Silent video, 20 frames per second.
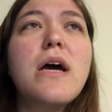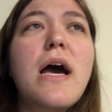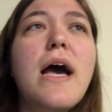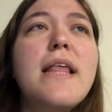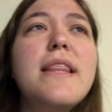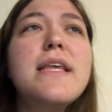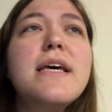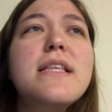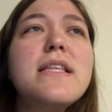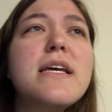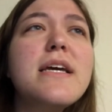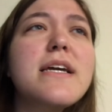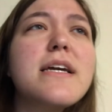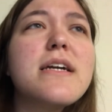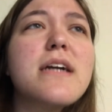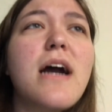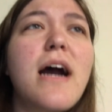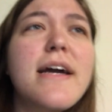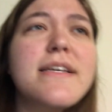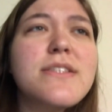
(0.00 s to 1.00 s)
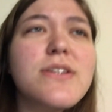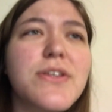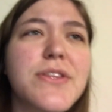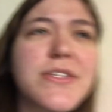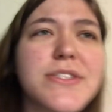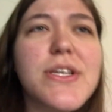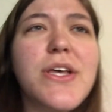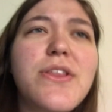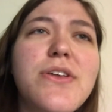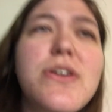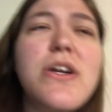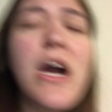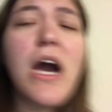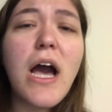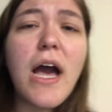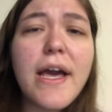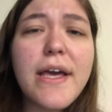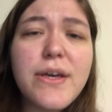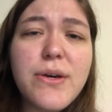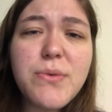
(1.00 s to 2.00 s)
And then, like, I saw this other
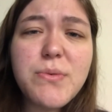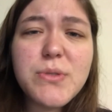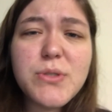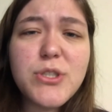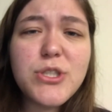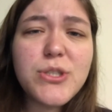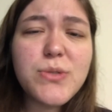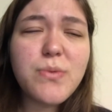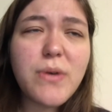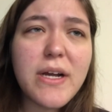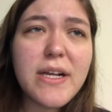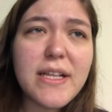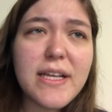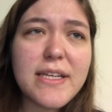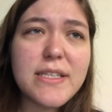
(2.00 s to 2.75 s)
guy who was just wearing,